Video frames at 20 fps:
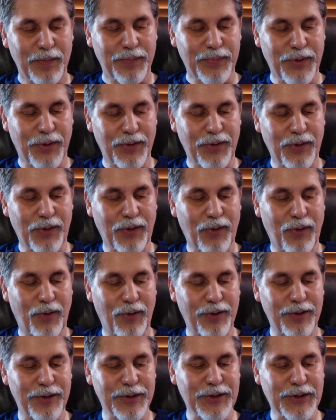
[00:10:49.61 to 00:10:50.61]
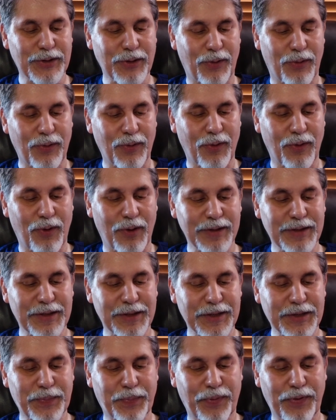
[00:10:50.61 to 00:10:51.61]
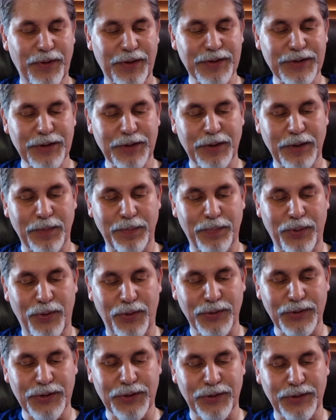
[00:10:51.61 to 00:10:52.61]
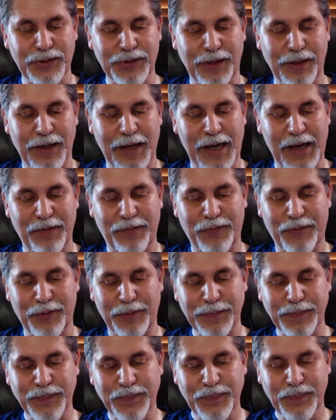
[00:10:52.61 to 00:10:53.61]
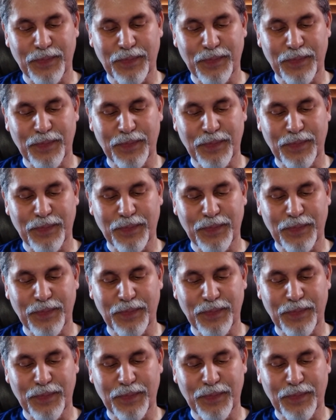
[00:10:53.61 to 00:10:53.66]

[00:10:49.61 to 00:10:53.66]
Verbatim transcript: Brother Cornerstone lost his preaching composures in laughter.